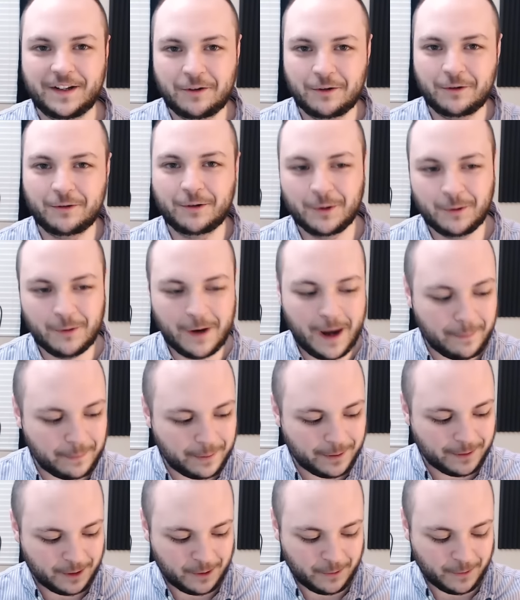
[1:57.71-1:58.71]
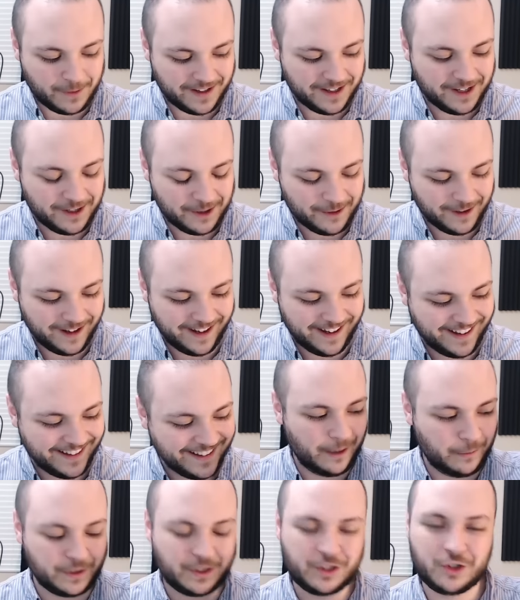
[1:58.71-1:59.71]
who grew up, who
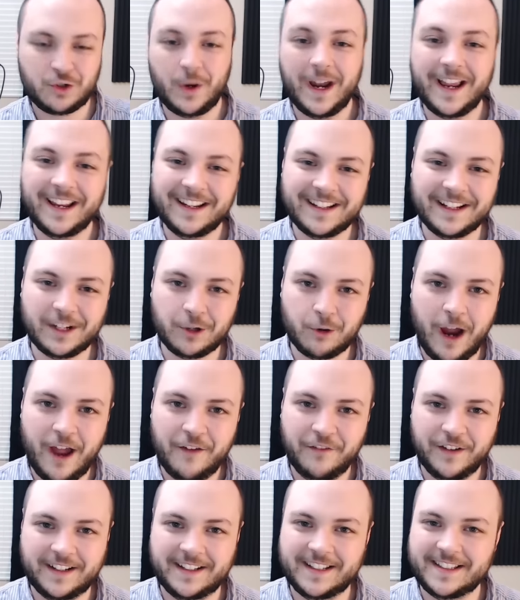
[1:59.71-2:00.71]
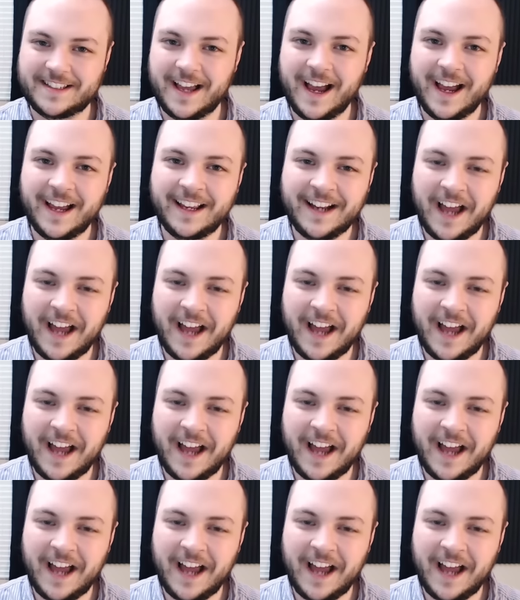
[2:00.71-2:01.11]
was trained in graphic design,